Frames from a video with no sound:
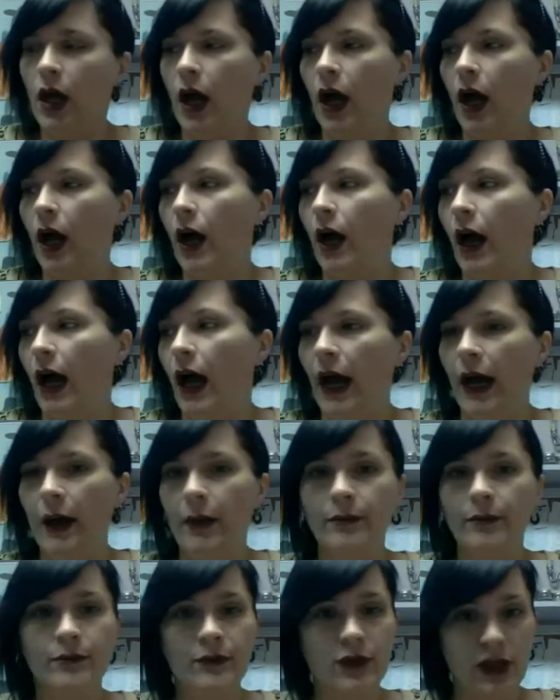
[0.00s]

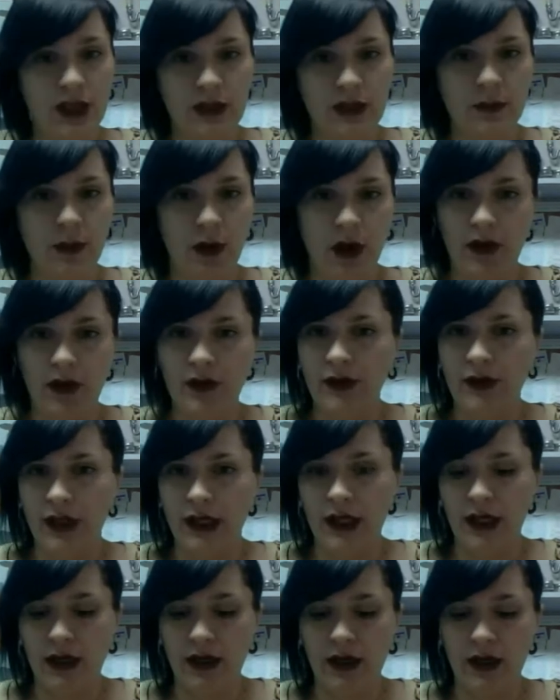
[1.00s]
I just bought
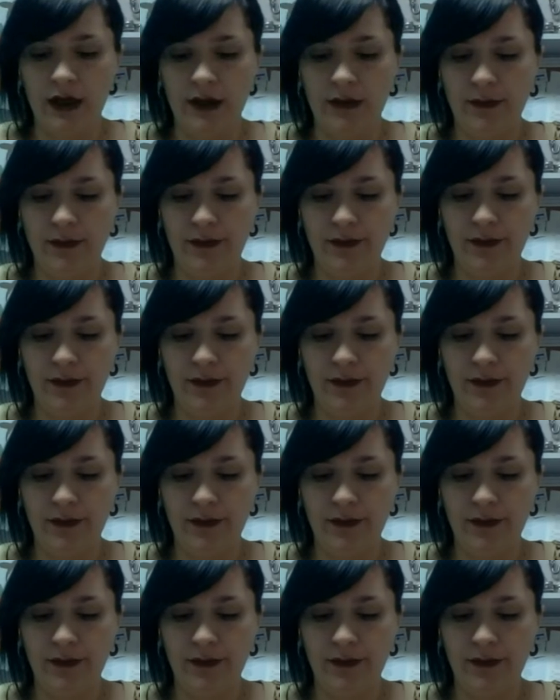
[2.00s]
the